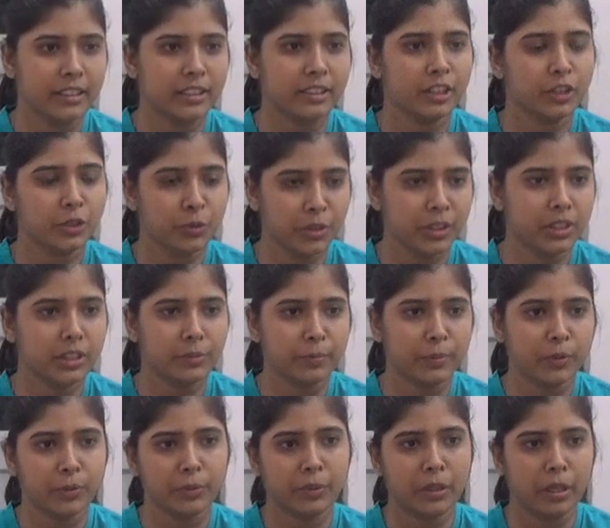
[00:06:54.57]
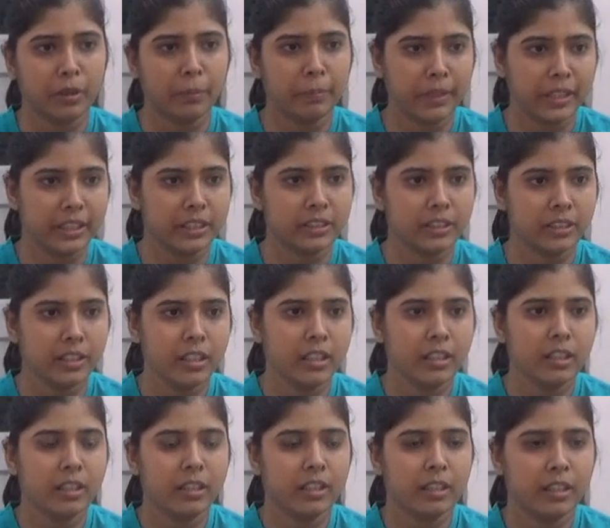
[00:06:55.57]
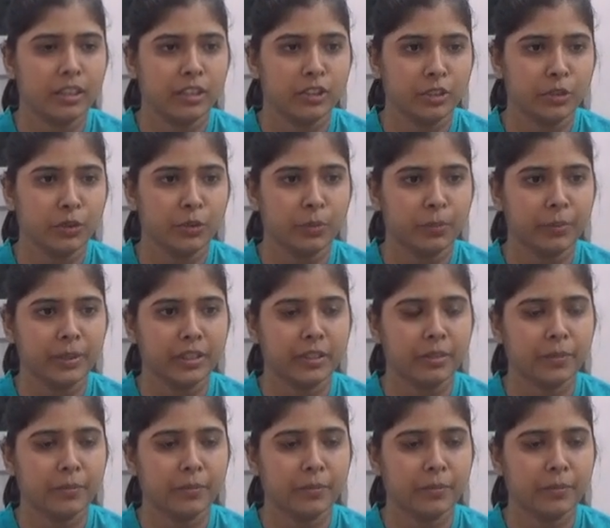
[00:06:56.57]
It's a tourist place, Udupi.